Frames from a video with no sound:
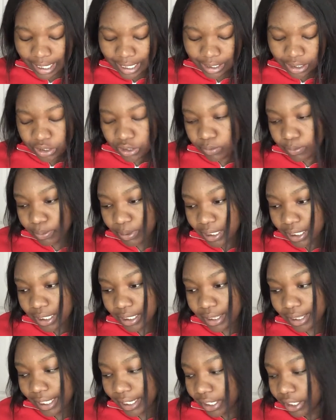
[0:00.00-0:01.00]
and to
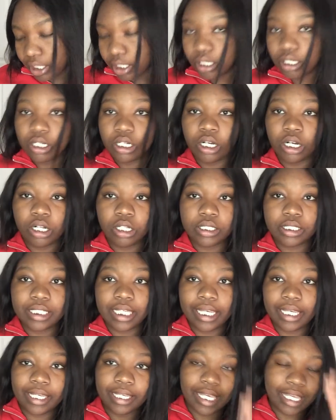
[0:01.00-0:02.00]
be there all
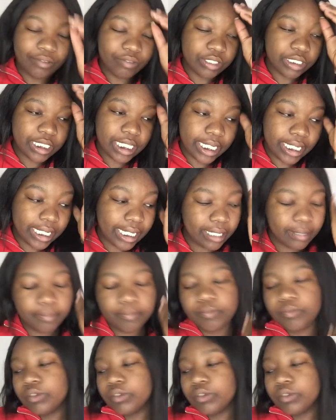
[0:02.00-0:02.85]
day, every day.